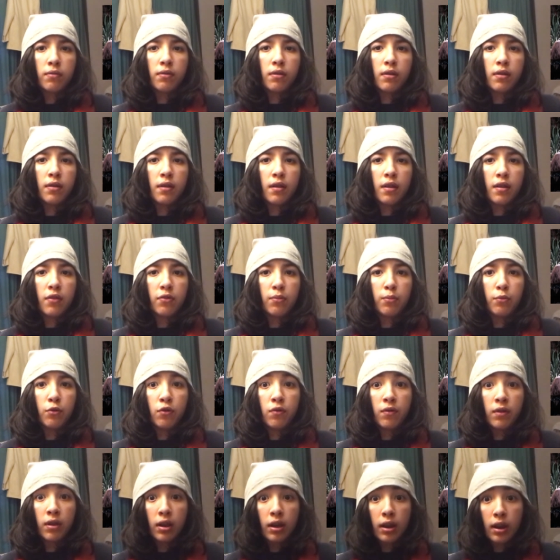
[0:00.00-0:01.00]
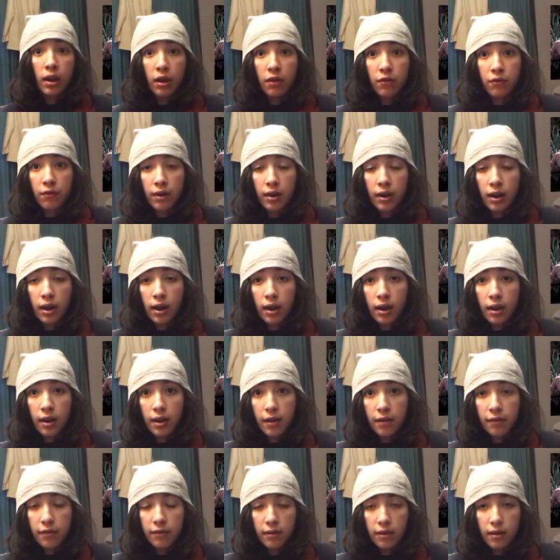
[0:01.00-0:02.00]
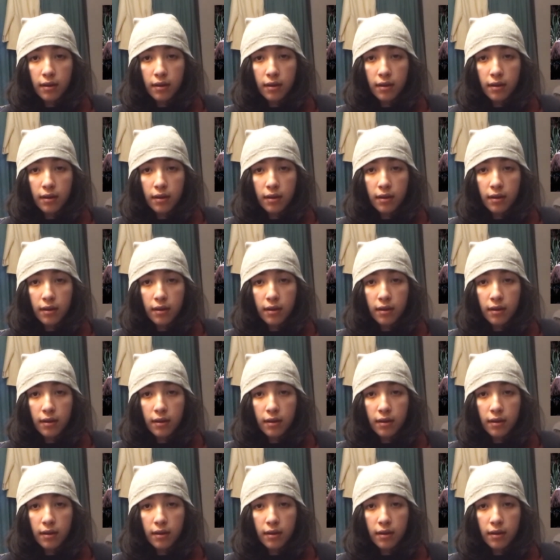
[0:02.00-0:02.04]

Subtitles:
and then it's moving and has red eyes.